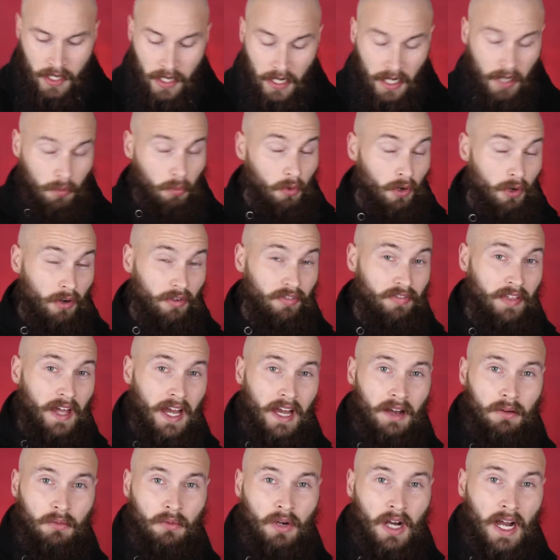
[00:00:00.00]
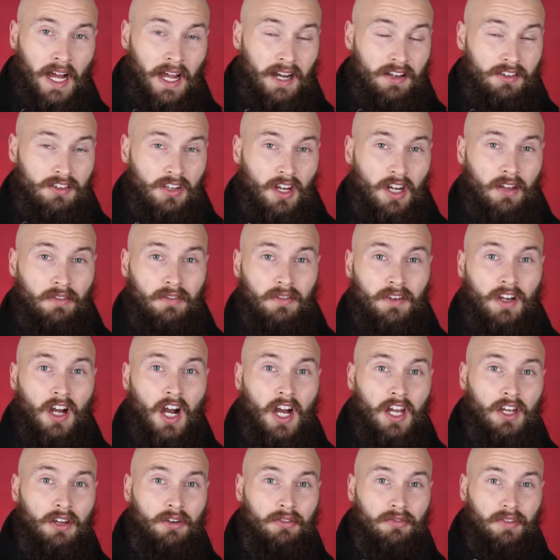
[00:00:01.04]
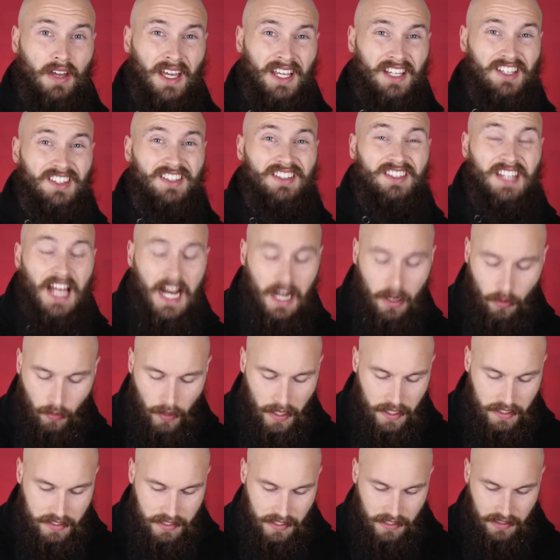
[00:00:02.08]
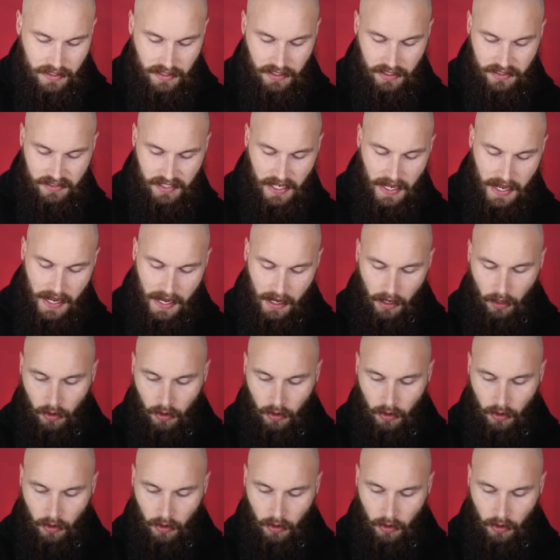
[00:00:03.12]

And I wonder if that had sort of kind of accelerated this hair